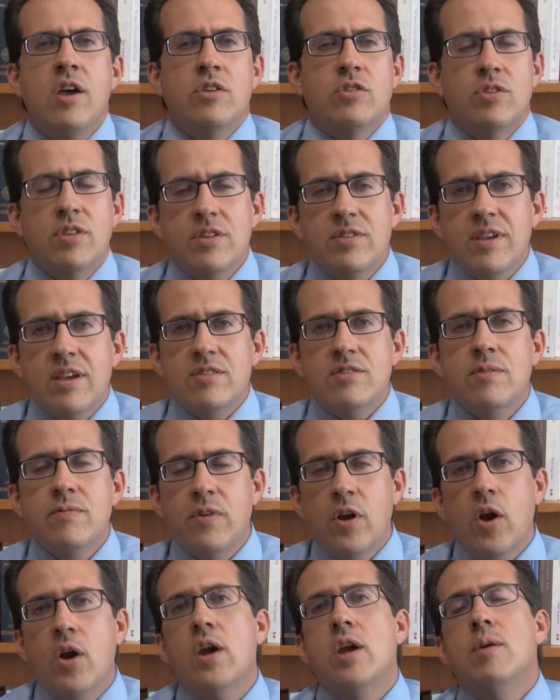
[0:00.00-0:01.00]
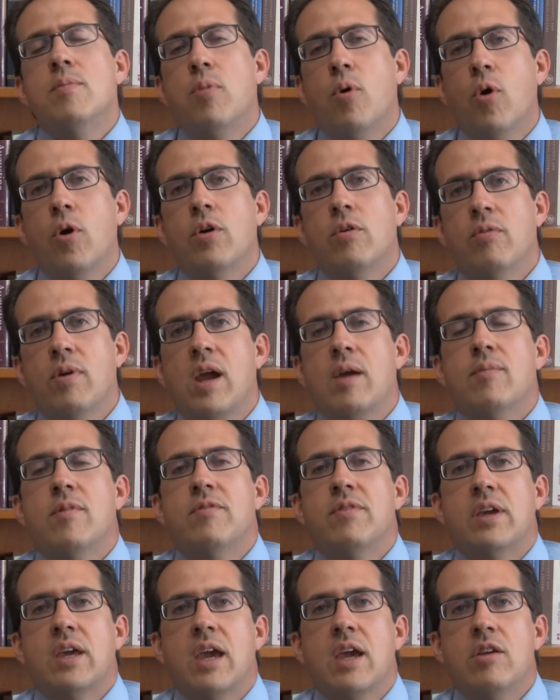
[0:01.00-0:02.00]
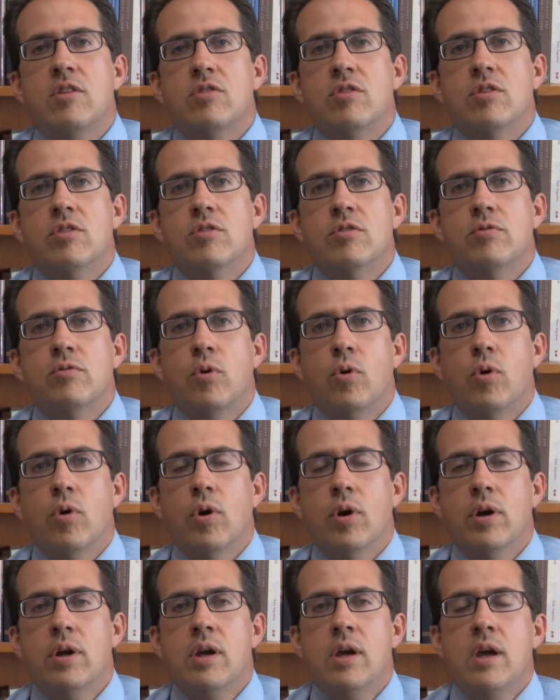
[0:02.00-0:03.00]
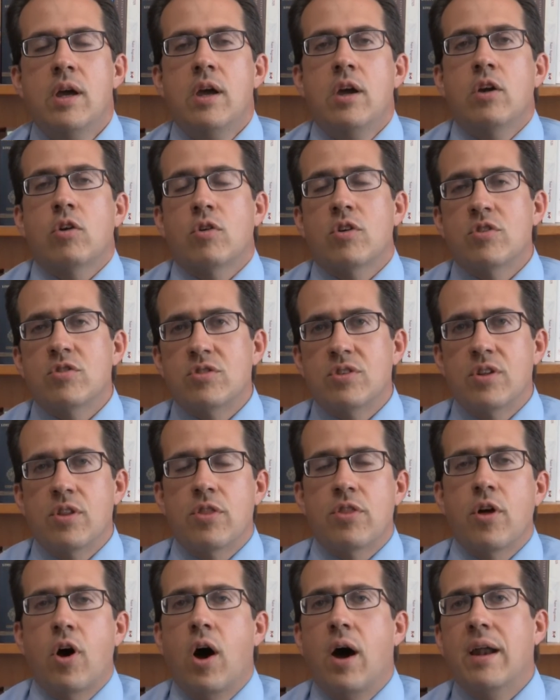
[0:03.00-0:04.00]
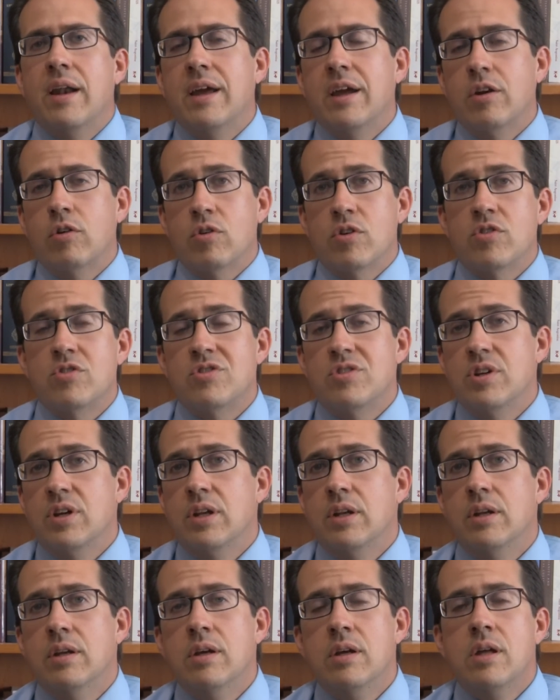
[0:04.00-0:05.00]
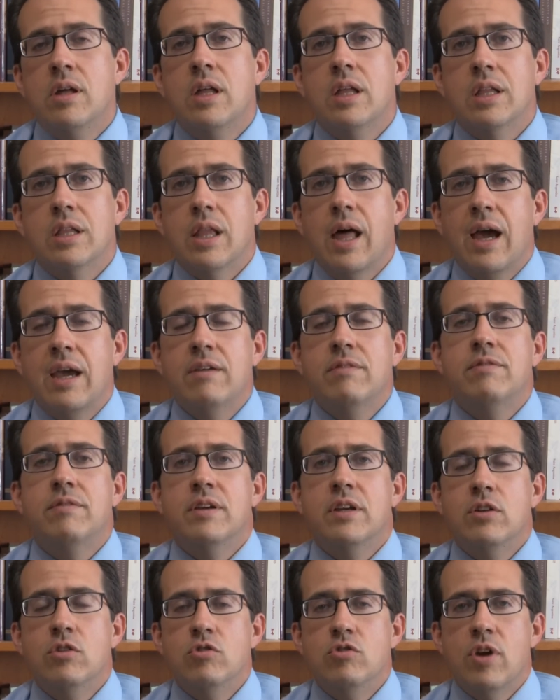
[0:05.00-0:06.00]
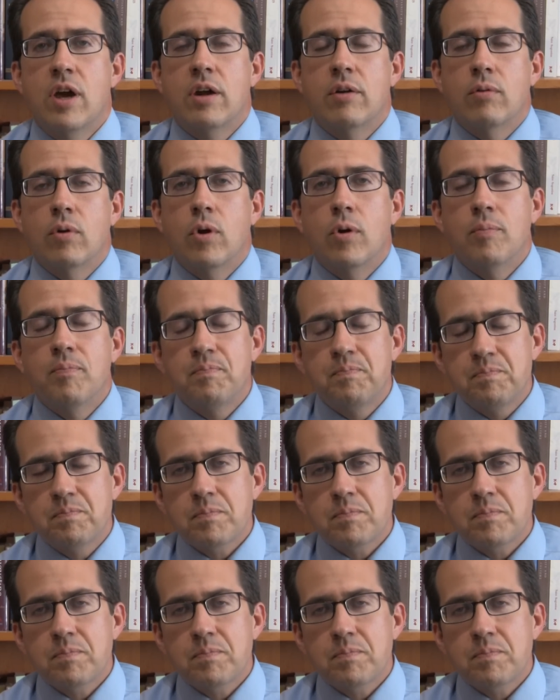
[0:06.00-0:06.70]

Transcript: So this has some very important ramifications for Christian thought and Christian life in general.